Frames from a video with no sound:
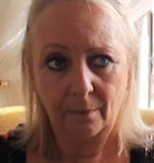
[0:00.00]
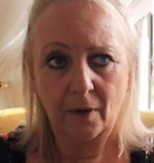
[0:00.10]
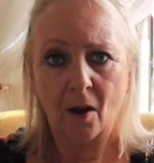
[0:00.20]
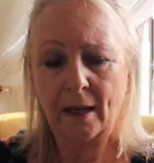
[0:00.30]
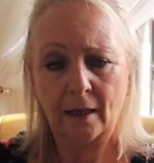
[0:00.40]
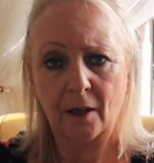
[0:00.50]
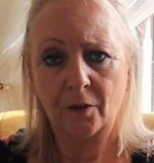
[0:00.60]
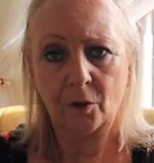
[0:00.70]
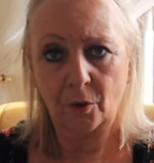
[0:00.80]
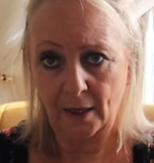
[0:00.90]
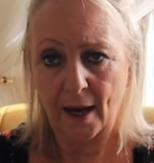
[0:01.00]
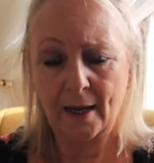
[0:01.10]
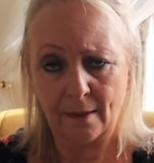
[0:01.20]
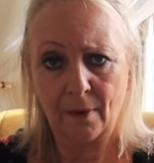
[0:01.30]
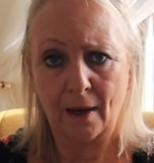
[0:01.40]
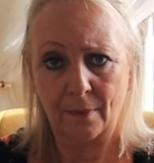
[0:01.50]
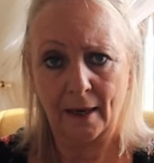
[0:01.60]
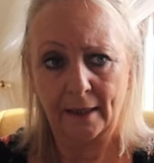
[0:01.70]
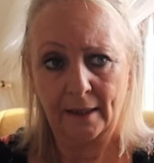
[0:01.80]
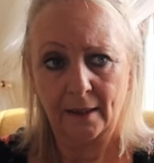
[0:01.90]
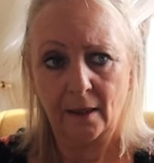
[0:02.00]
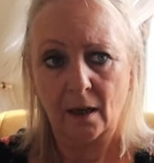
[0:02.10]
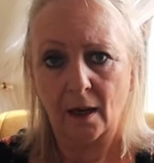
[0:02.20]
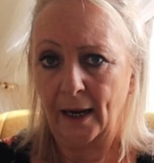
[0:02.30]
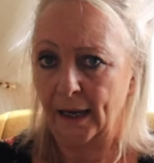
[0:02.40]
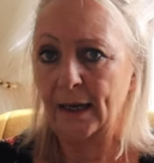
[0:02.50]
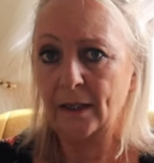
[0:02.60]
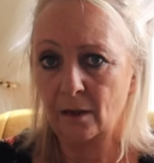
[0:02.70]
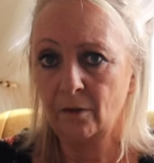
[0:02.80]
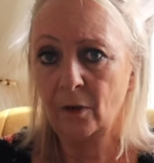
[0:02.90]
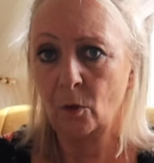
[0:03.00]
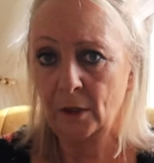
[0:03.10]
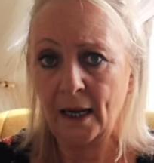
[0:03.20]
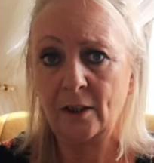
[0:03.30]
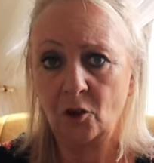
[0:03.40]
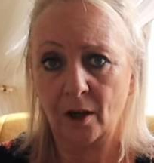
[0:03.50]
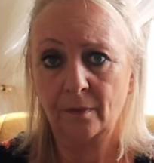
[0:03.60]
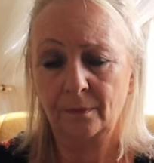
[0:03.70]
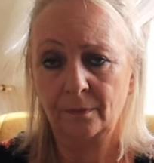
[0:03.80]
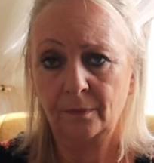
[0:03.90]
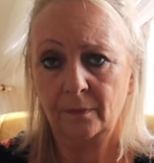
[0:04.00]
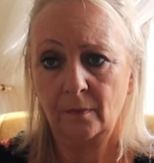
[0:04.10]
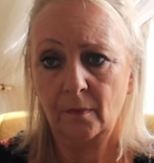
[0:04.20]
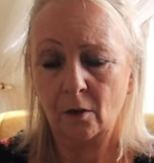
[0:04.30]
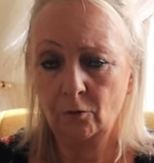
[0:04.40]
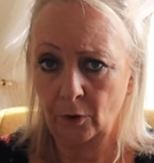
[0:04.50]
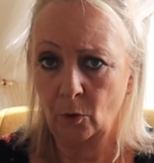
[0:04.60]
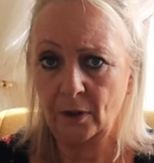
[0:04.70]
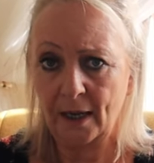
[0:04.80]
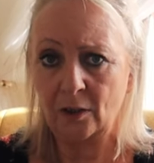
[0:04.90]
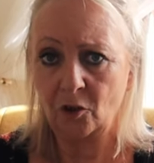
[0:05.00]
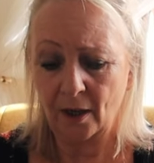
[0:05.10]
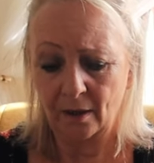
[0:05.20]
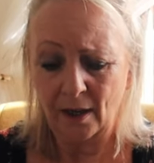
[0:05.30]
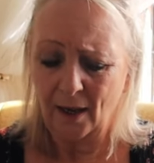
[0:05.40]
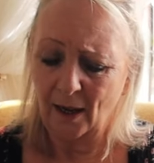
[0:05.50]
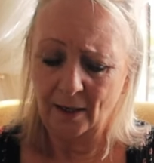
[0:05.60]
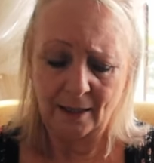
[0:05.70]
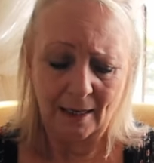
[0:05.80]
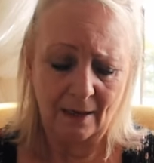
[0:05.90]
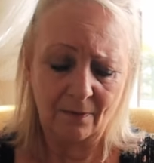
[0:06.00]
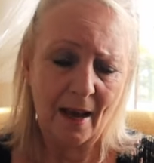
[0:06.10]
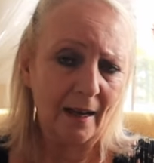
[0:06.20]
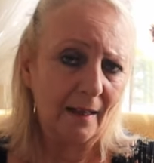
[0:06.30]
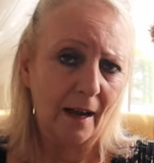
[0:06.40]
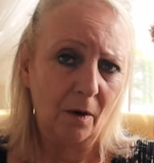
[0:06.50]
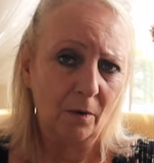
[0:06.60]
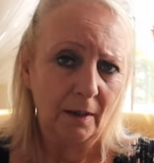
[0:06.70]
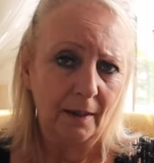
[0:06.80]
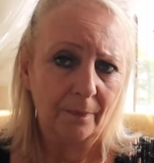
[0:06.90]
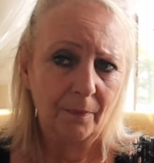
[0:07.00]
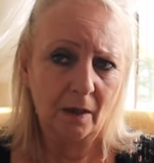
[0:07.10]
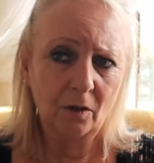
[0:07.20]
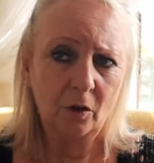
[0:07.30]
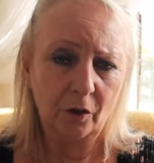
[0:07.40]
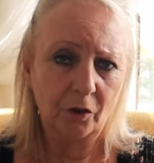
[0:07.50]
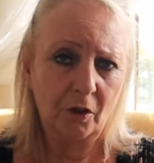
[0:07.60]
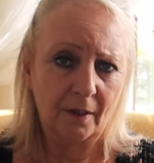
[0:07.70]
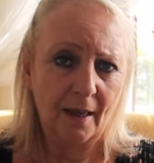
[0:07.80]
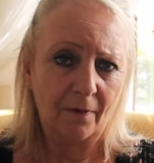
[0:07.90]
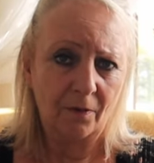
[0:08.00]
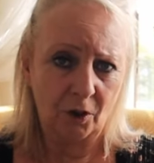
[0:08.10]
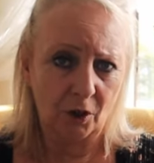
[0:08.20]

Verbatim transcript: behind closed doors and in public, he is a real danger, a real danger. And to leave that girl unconscious there for